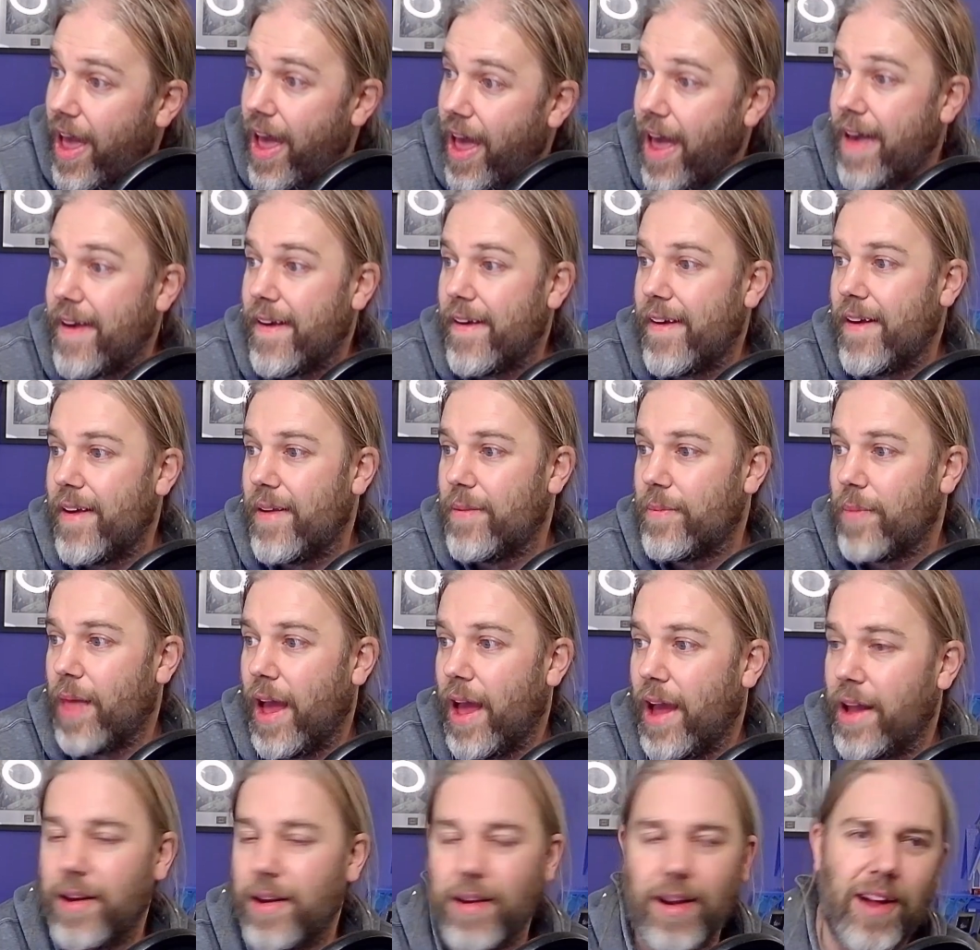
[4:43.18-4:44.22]
And
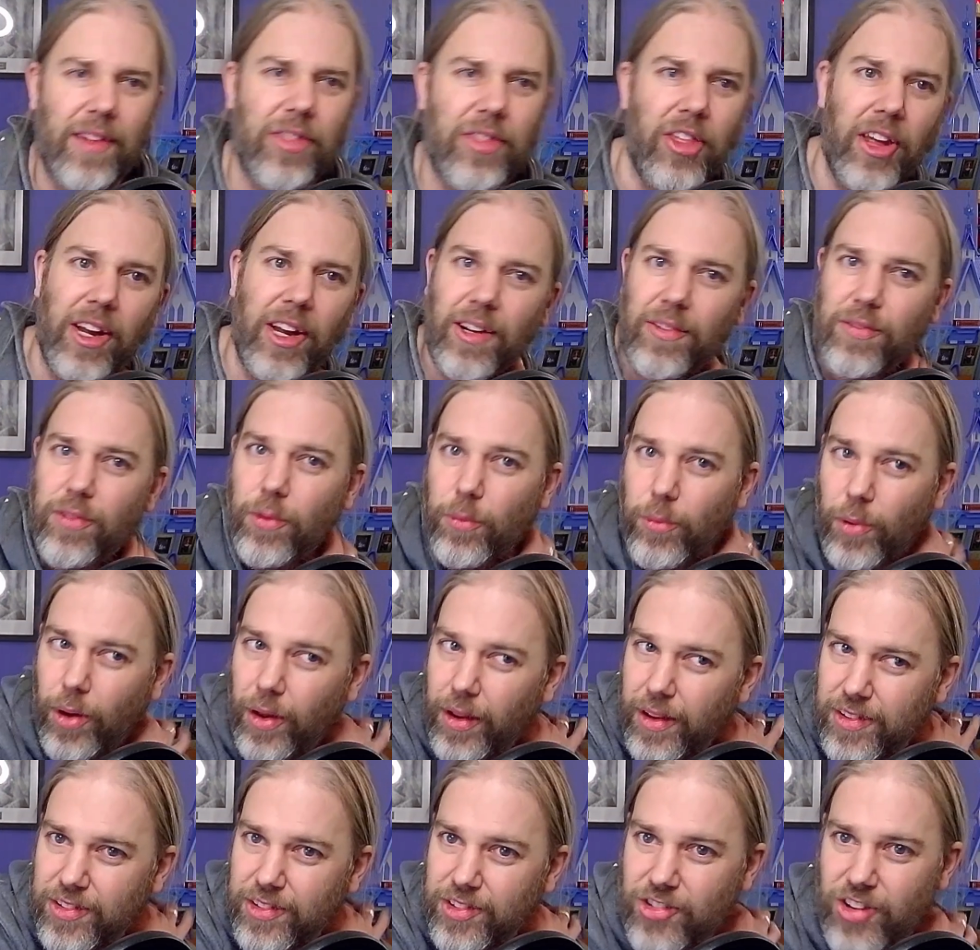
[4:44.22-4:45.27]
I think from
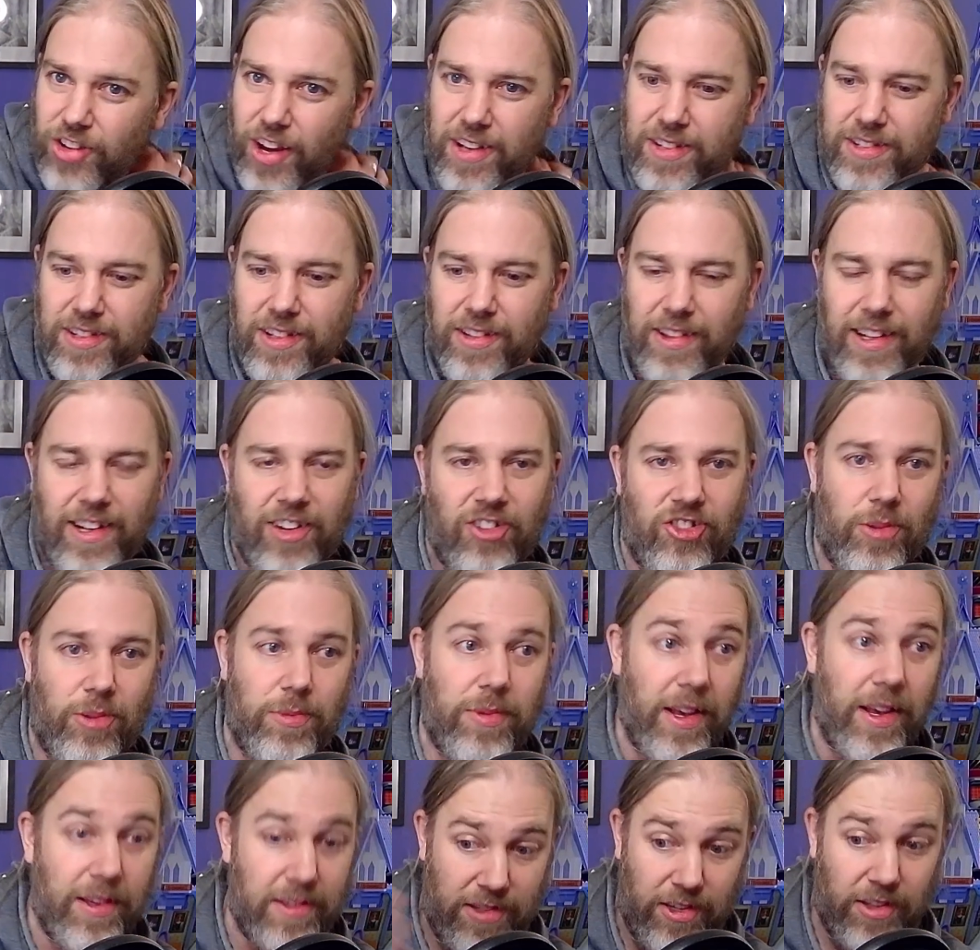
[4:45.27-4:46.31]
what it suggests that leadership
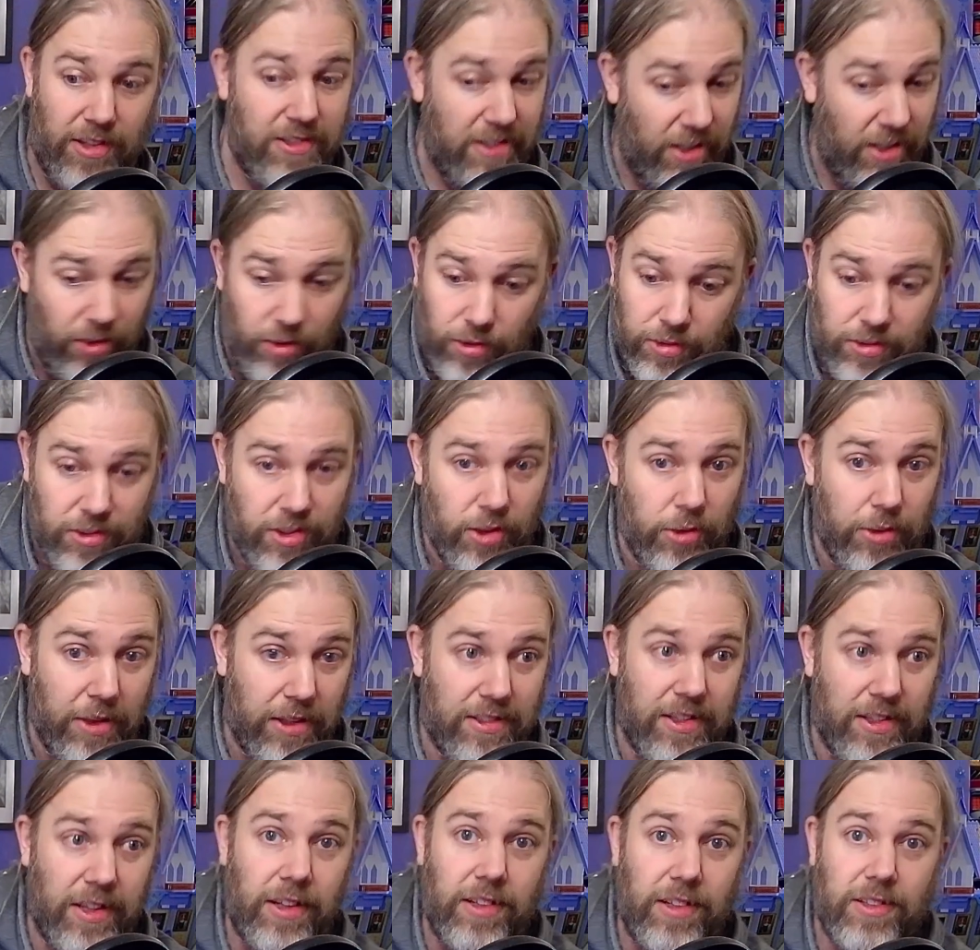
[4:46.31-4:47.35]
tests are still
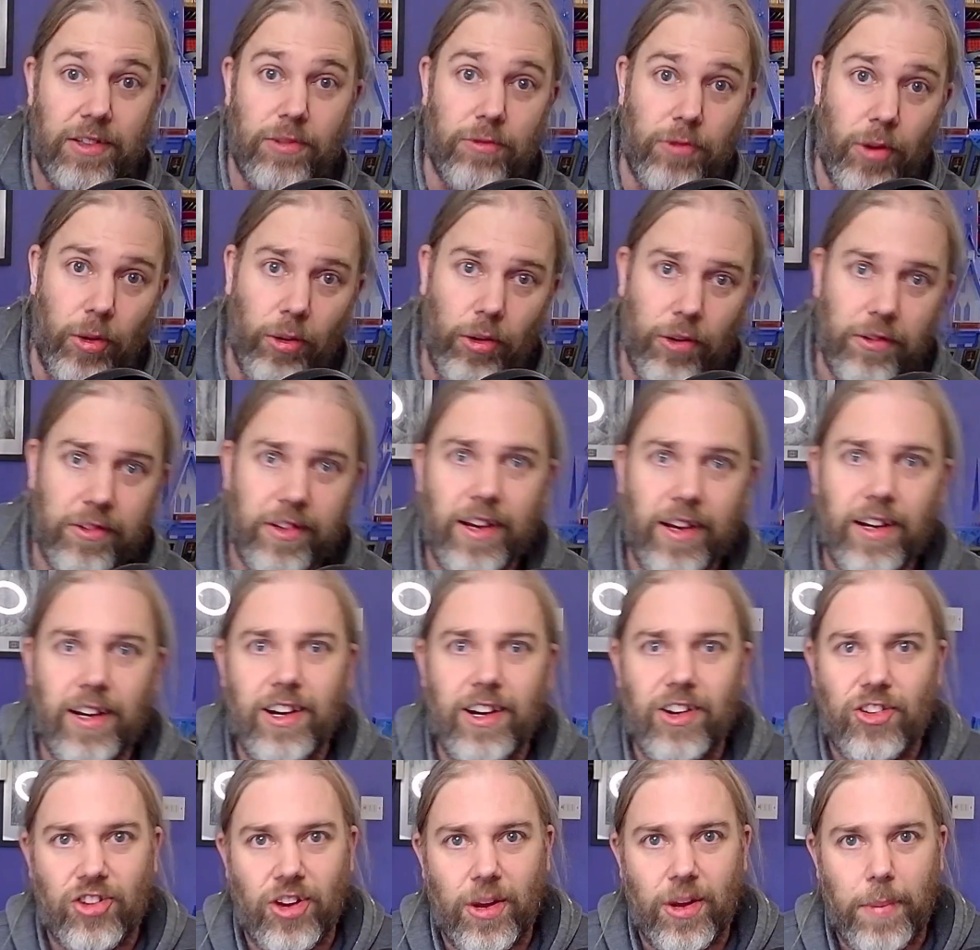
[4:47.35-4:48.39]
2d6, roll under your
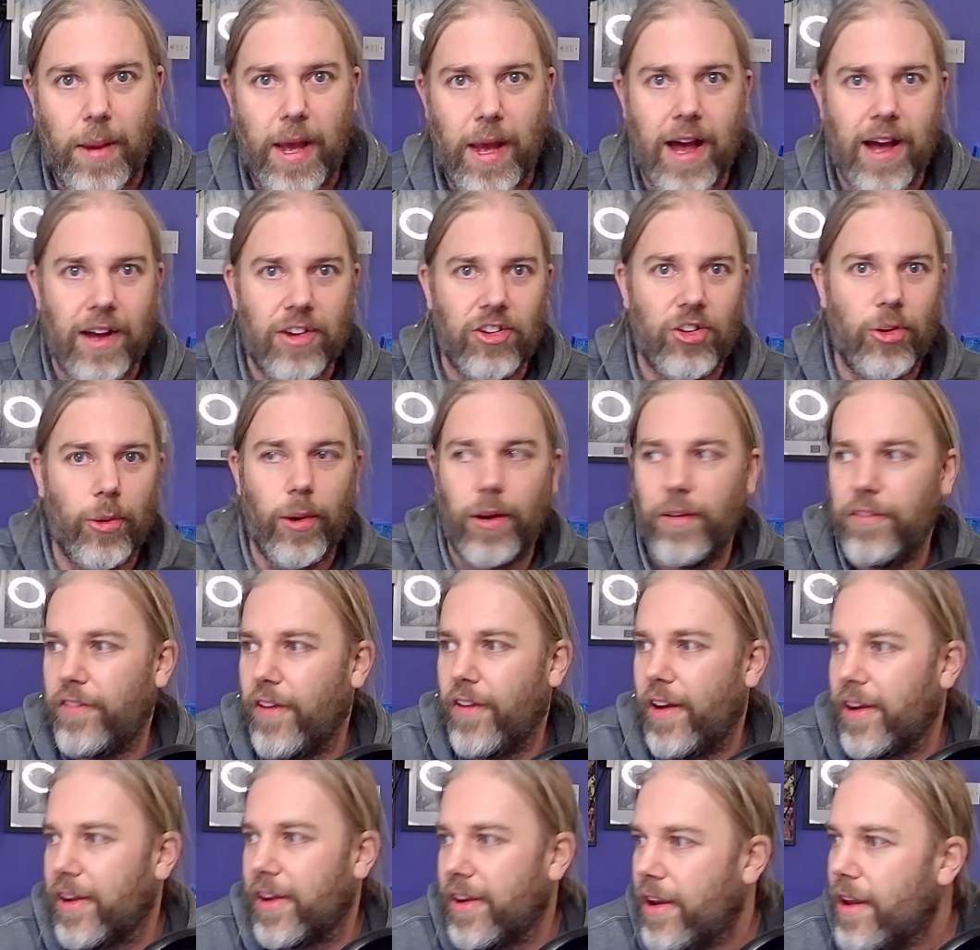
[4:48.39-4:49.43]
leadership and you are
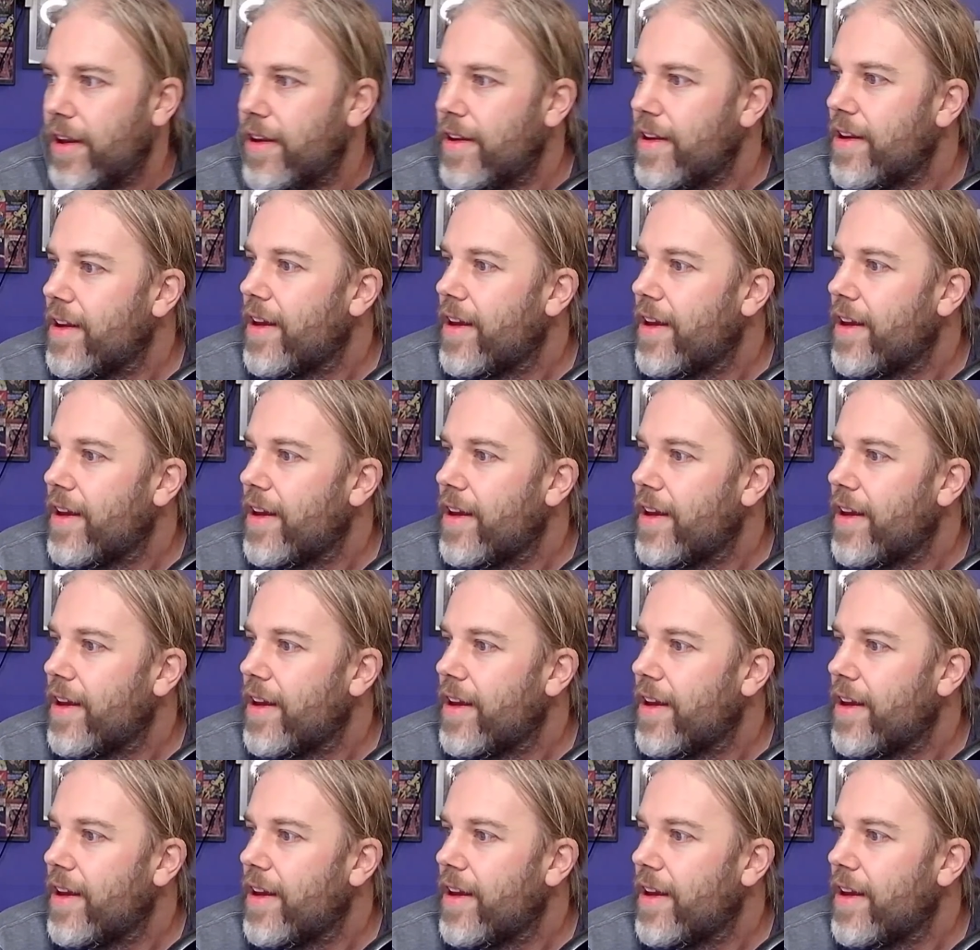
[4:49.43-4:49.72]
fine.